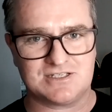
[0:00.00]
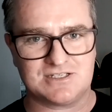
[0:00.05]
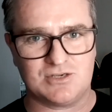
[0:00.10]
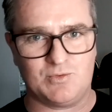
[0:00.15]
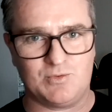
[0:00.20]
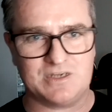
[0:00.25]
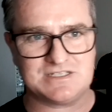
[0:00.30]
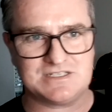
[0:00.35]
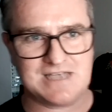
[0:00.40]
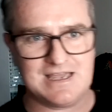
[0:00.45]
So
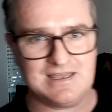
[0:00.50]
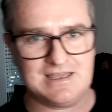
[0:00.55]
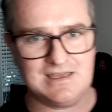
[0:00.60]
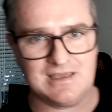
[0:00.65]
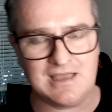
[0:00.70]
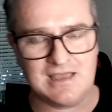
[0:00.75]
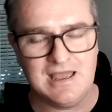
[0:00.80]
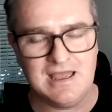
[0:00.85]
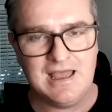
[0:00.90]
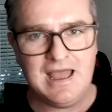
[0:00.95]
we're
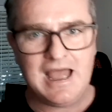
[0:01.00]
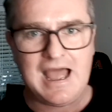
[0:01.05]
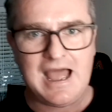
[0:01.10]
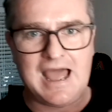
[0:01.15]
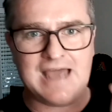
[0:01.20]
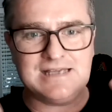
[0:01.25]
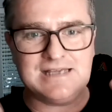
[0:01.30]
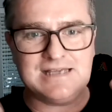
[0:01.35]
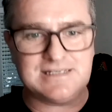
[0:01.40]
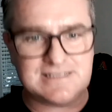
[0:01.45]
taking
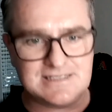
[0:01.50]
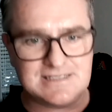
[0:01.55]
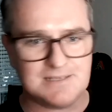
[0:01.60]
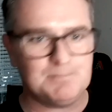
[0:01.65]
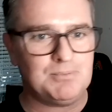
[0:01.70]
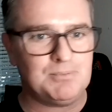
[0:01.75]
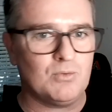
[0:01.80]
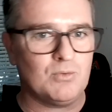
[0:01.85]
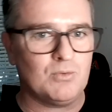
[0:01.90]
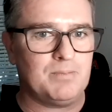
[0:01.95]
a
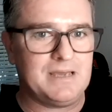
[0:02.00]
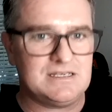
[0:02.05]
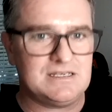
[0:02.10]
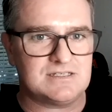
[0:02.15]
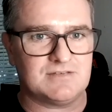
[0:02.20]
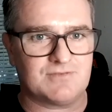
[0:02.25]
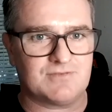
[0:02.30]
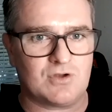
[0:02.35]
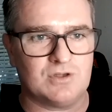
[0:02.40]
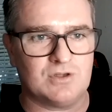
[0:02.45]
simple
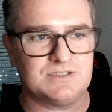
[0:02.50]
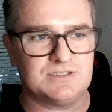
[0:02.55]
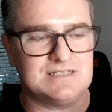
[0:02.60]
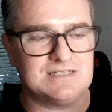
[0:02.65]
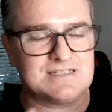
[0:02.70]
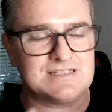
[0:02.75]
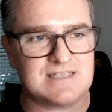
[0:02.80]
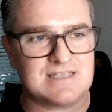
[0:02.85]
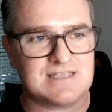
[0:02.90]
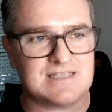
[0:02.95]
piece of
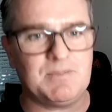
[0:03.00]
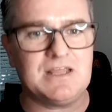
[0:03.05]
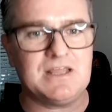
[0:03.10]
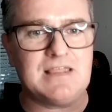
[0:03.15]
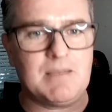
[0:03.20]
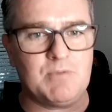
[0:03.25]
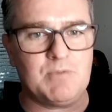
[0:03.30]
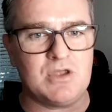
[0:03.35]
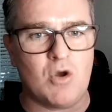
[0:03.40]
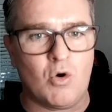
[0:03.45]
content, something
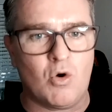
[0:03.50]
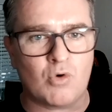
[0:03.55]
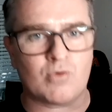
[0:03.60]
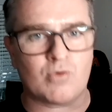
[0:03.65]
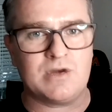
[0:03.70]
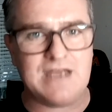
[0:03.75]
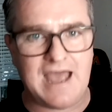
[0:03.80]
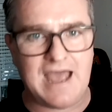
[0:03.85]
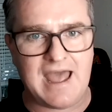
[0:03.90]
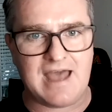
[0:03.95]
that we
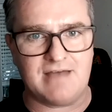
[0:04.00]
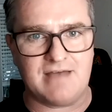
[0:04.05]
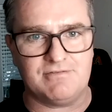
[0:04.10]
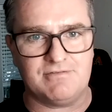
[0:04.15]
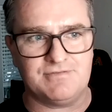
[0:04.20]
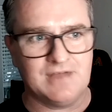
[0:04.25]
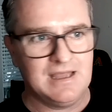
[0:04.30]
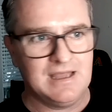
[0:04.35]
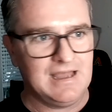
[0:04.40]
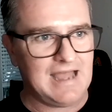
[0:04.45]
already
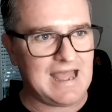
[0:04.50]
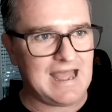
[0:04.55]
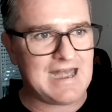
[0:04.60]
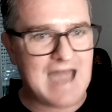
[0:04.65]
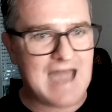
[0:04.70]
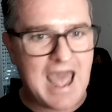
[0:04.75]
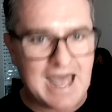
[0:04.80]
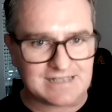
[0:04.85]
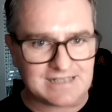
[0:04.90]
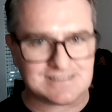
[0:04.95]
have,
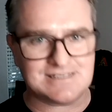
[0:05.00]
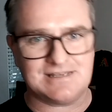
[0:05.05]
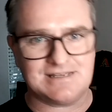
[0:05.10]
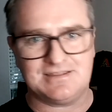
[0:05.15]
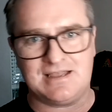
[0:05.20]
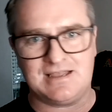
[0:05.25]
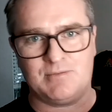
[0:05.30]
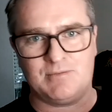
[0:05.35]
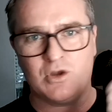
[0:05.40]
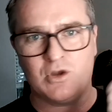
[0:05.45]
an
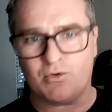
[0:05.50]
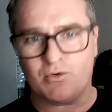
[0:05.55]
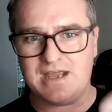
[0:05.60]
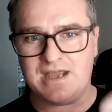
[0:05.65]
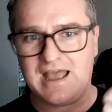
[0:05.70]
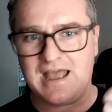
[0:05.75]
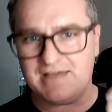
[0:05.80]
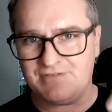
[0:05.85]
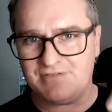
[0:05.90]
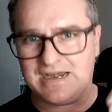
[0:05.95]
asset that we
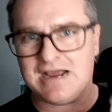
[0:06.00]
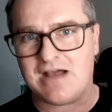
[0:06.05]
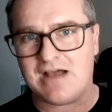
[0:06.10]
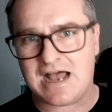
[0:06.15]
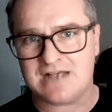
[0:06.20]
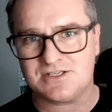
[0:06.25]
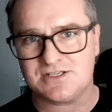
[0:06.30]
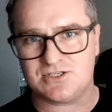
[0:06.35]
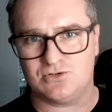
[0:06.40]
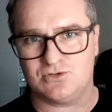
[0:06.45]
already have in our
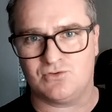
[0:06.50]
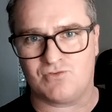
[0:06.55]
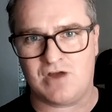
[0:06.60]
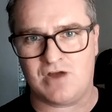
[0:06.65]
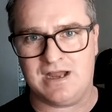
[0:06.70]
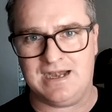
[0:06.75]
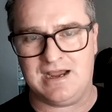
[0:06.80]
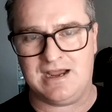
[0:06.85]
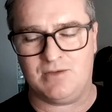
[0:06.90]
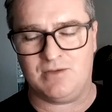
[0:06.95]
arsenal
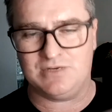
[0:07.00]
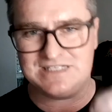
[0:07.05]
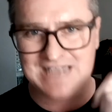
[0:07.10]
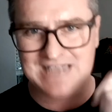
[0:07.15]
right now. We're